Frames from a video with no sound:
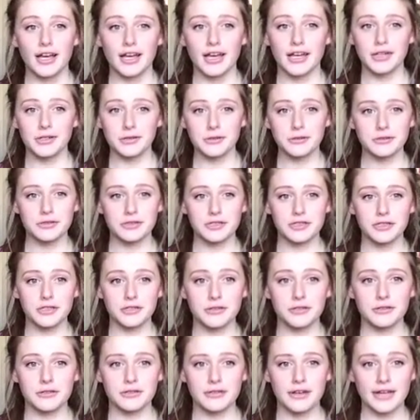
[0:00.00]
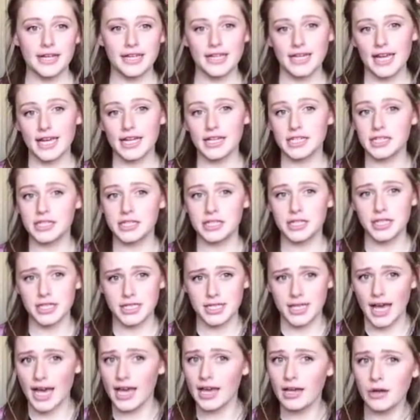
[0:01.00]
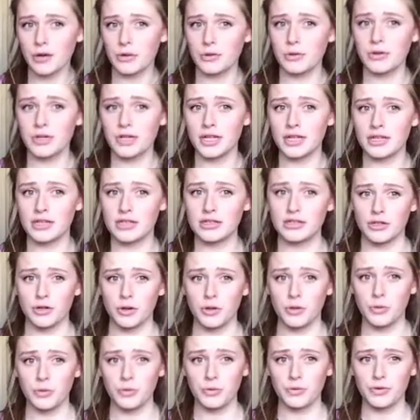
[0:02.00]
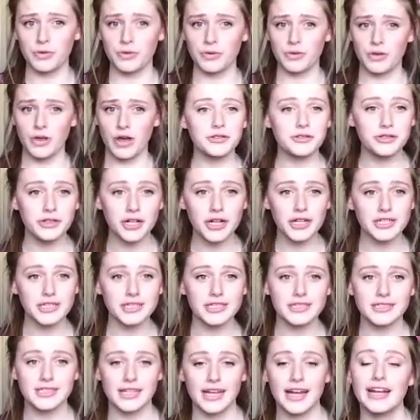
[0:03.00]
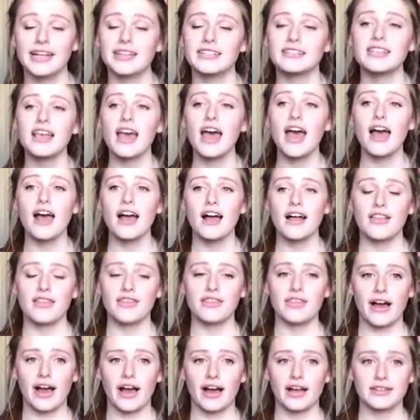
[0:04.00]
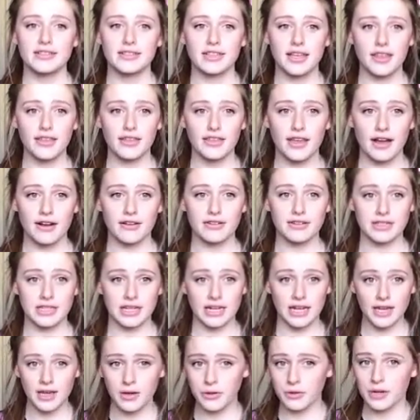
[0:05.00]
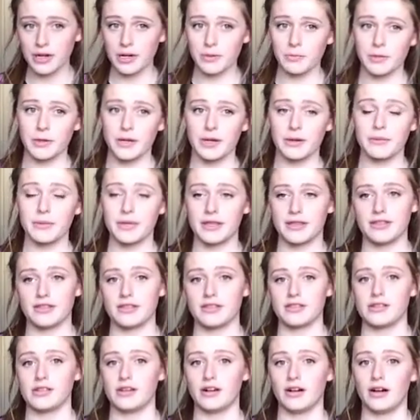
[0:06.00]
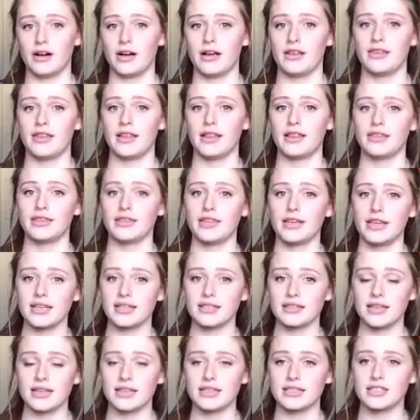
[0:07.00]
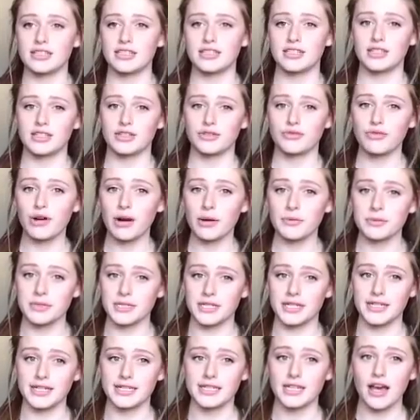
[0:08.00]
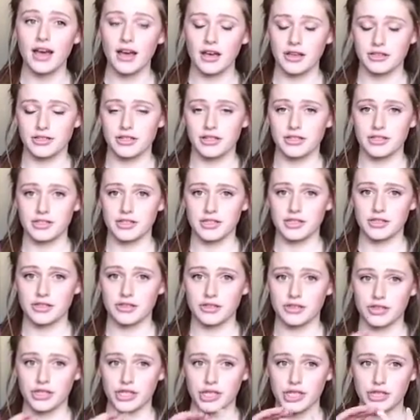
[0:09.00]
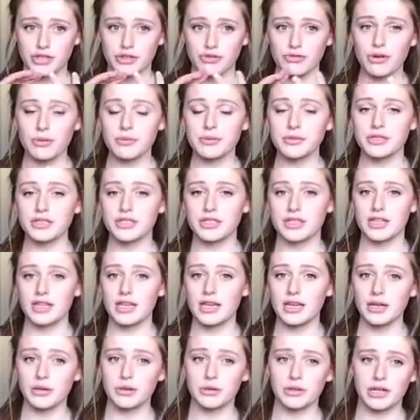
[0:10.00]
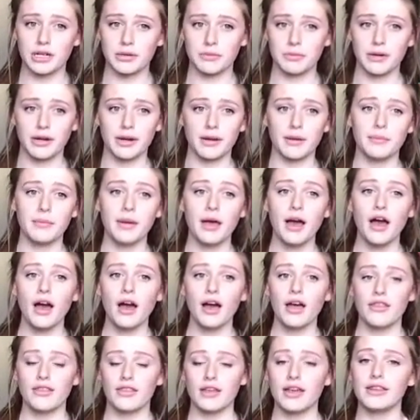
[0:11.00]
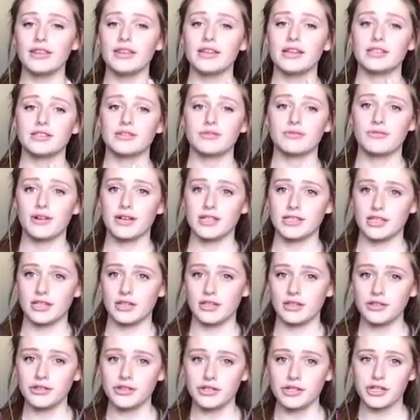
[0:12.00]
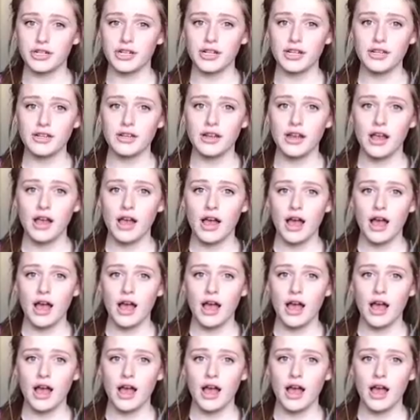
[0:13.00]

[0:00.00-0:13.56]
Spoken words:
in order to engage just a audience. So the structure states that there is an equilibrium in the start, and then this is disrupted, so this is disruption to the equilibrium, then there's a resolution